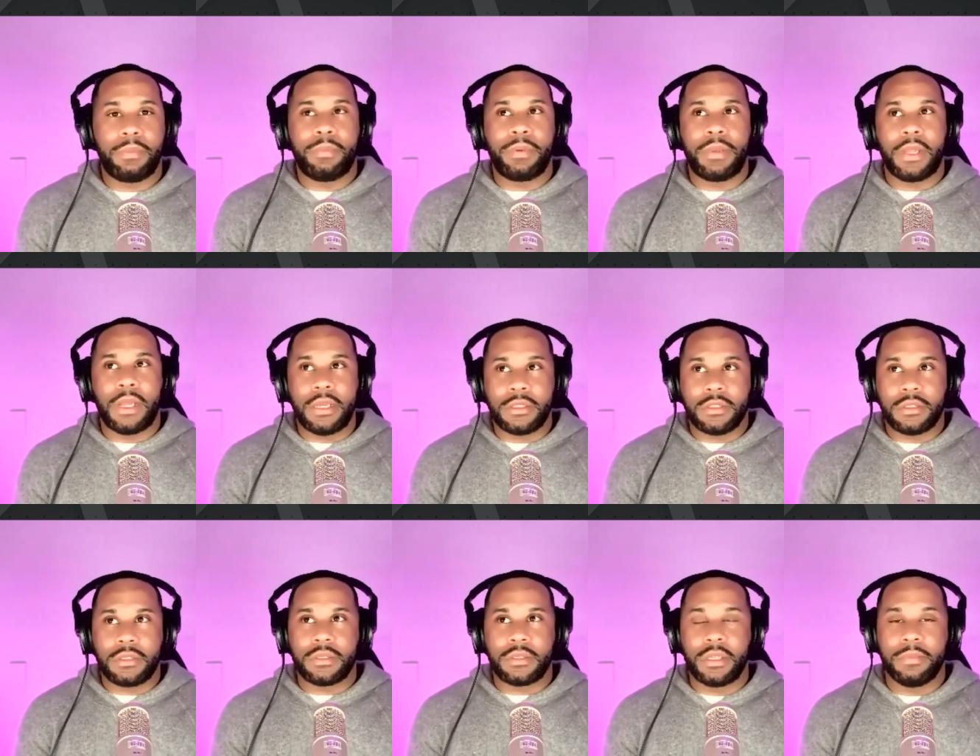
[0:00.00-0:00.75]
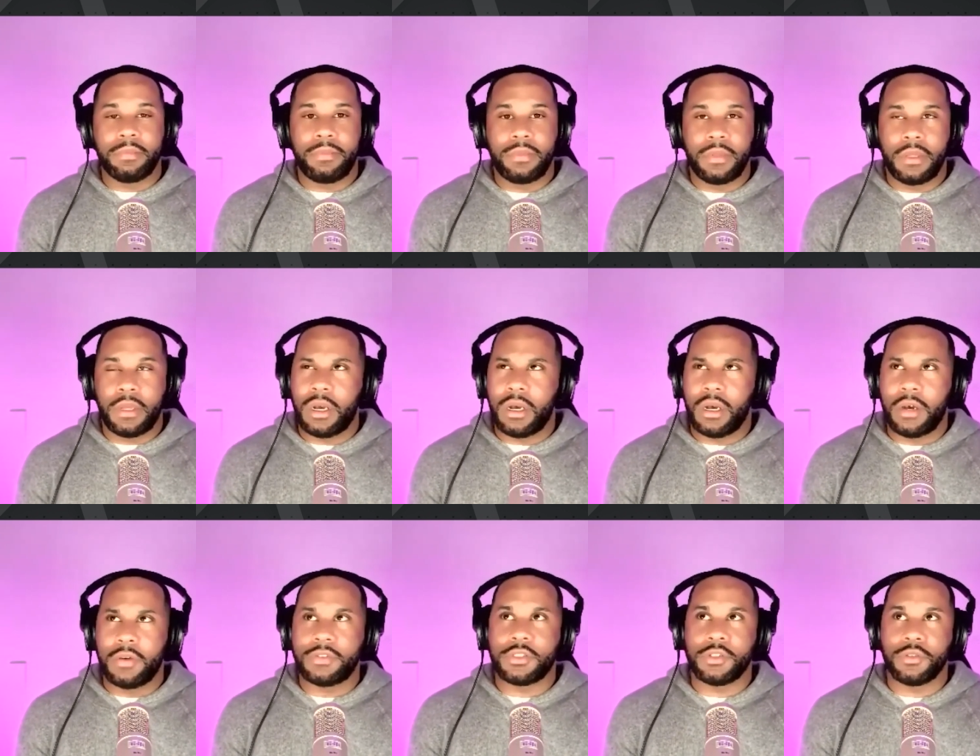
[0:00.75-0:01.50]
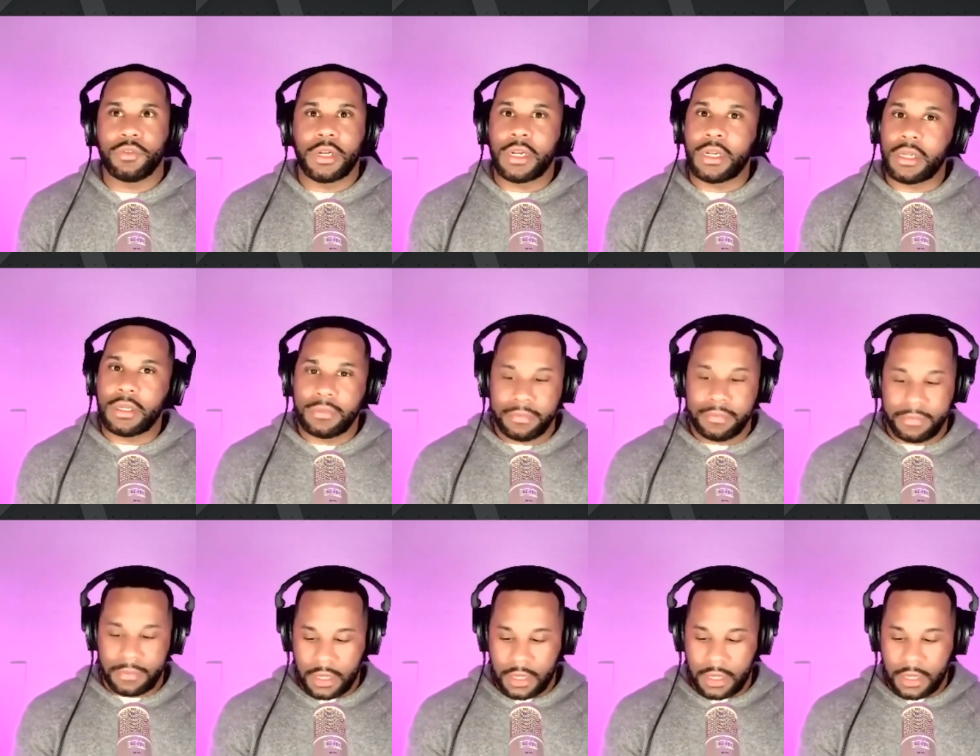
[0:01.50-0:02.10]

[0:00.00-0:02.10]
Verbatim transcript: place of serenity.